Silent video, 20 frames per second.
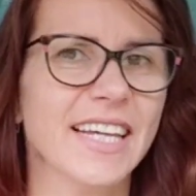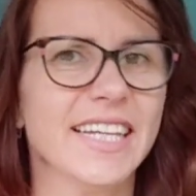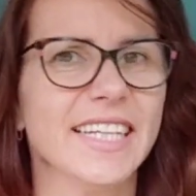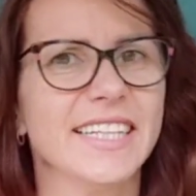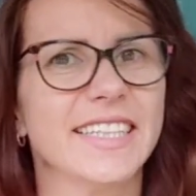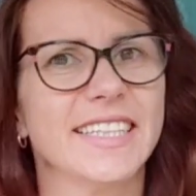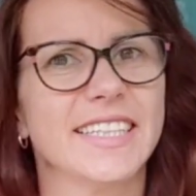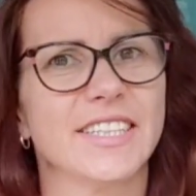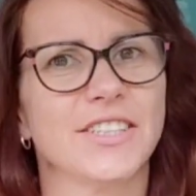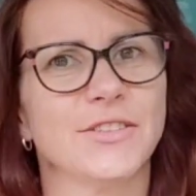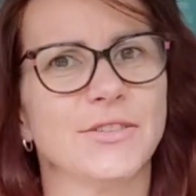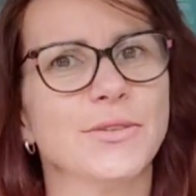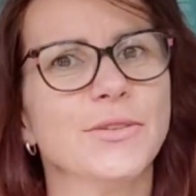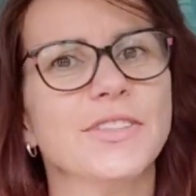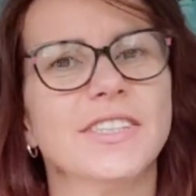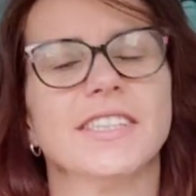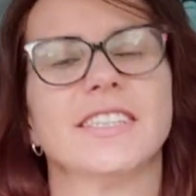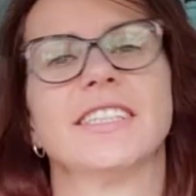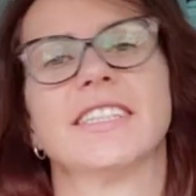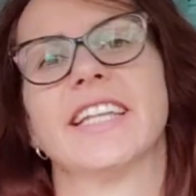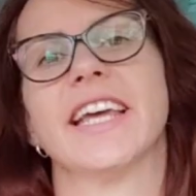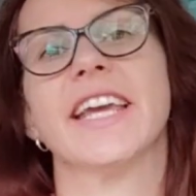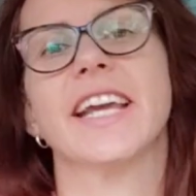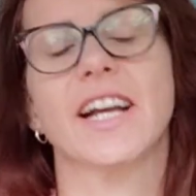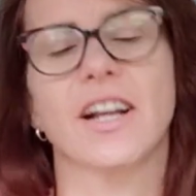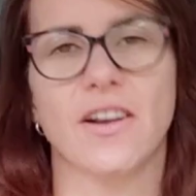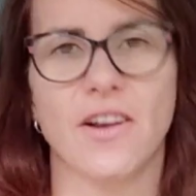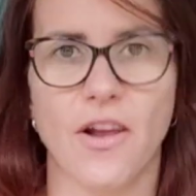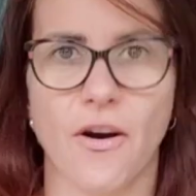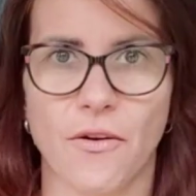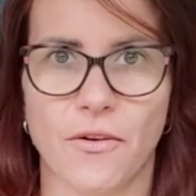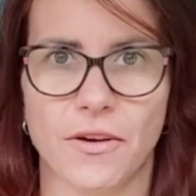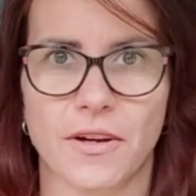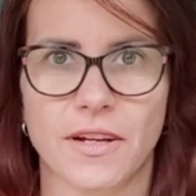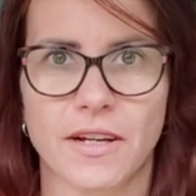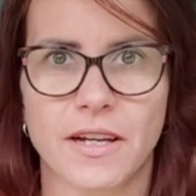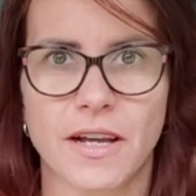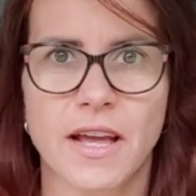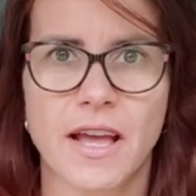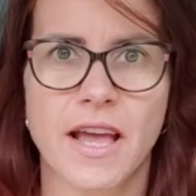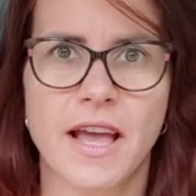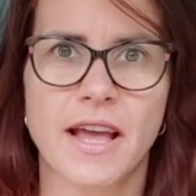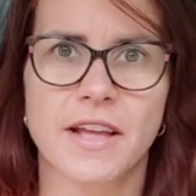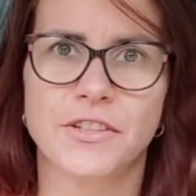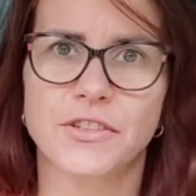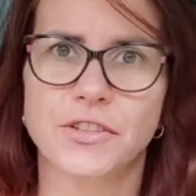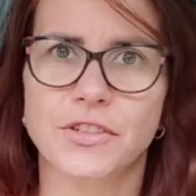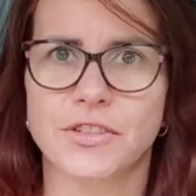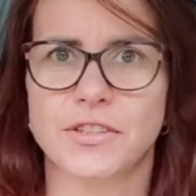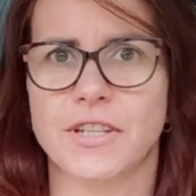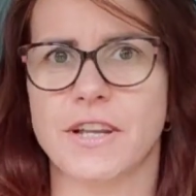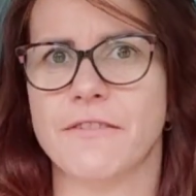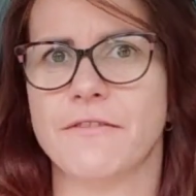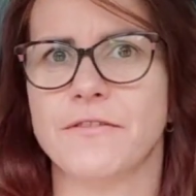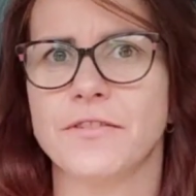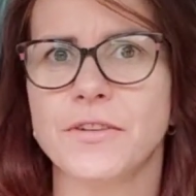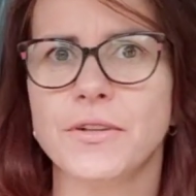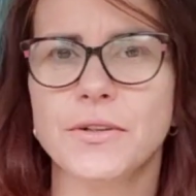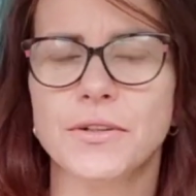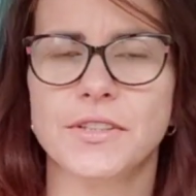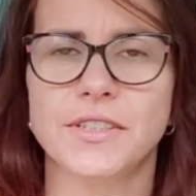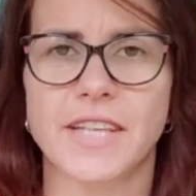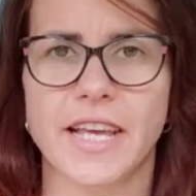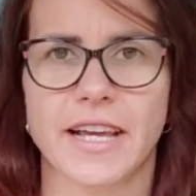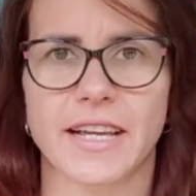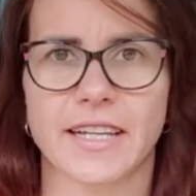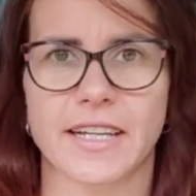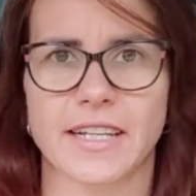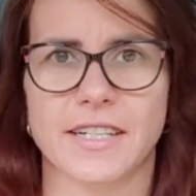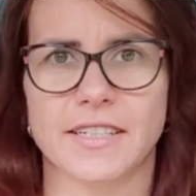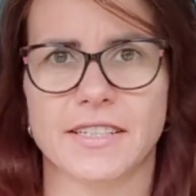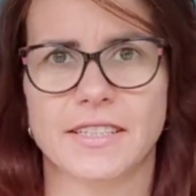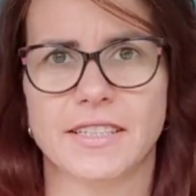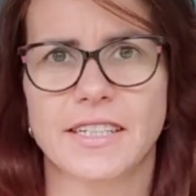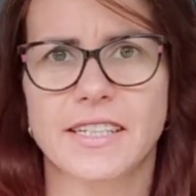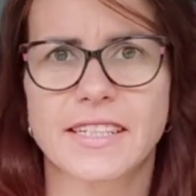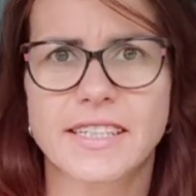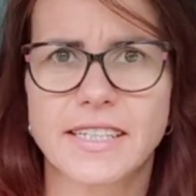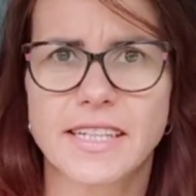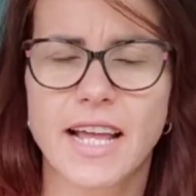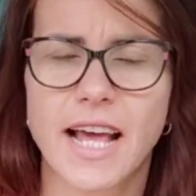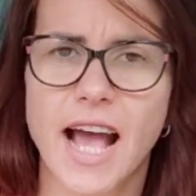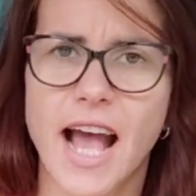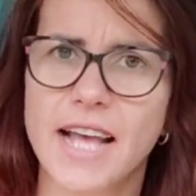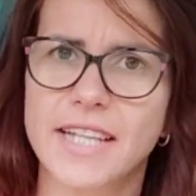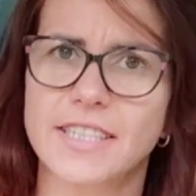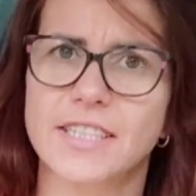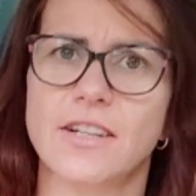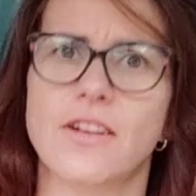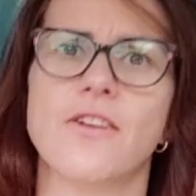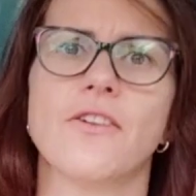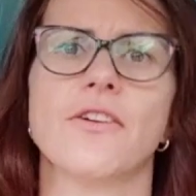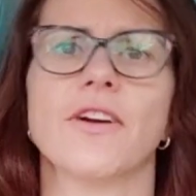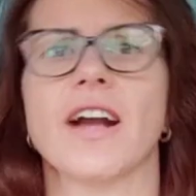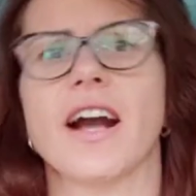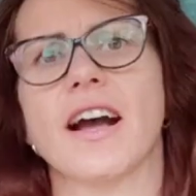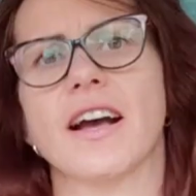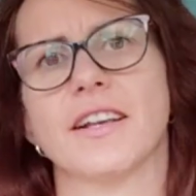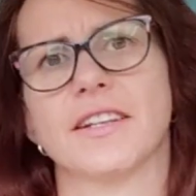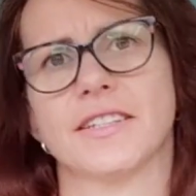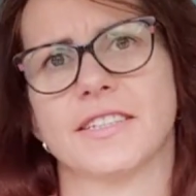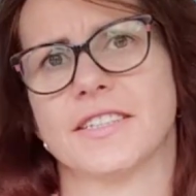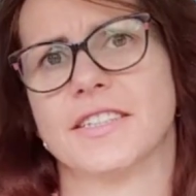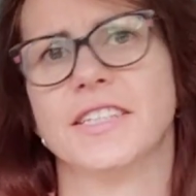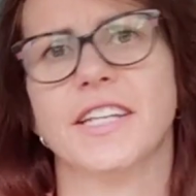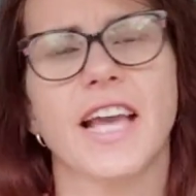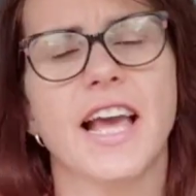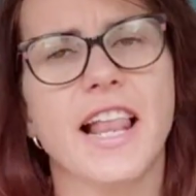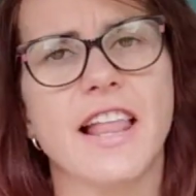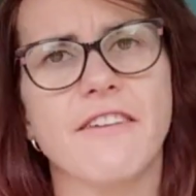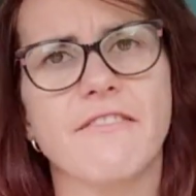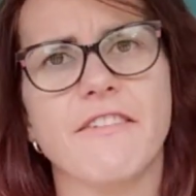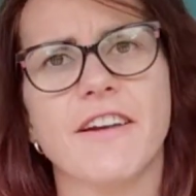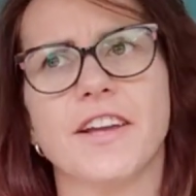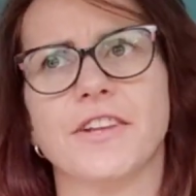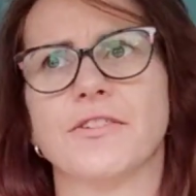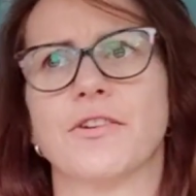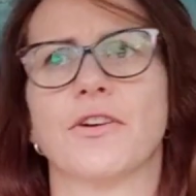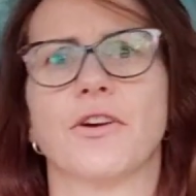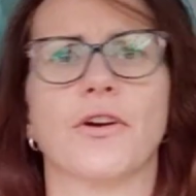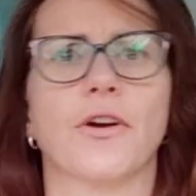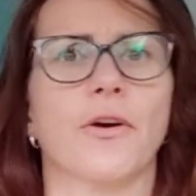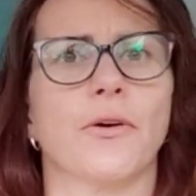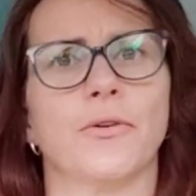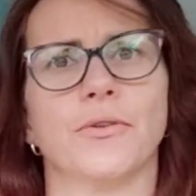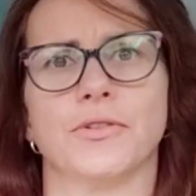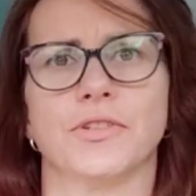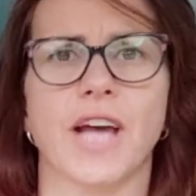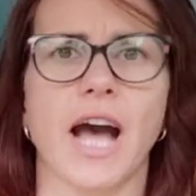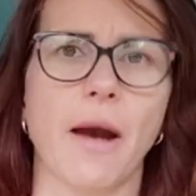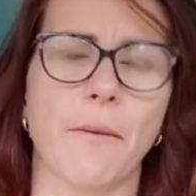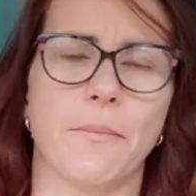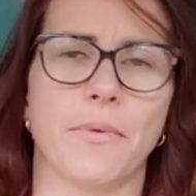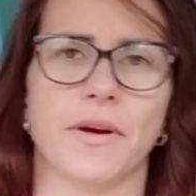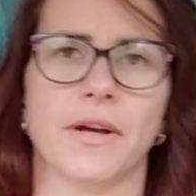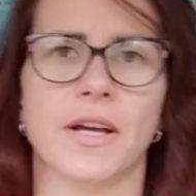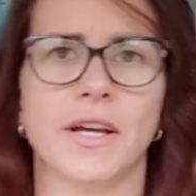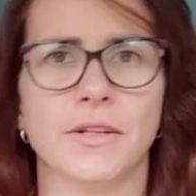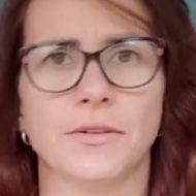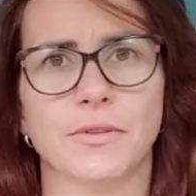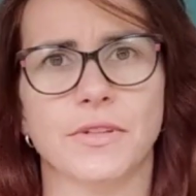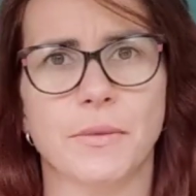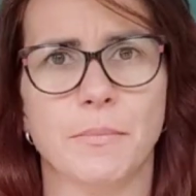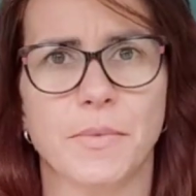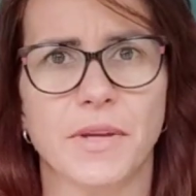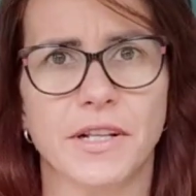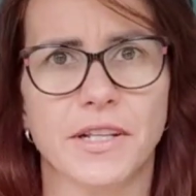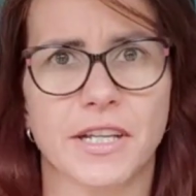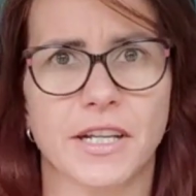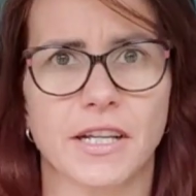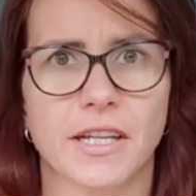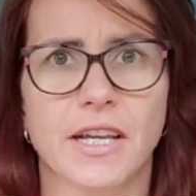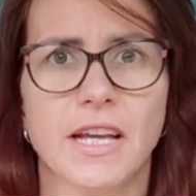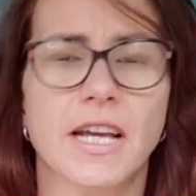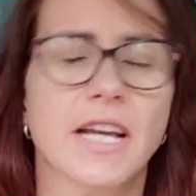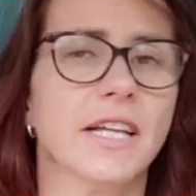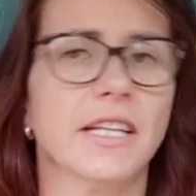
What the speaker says: It shouldn't take long, just a few seconds, as long as the elevator goes up to the building.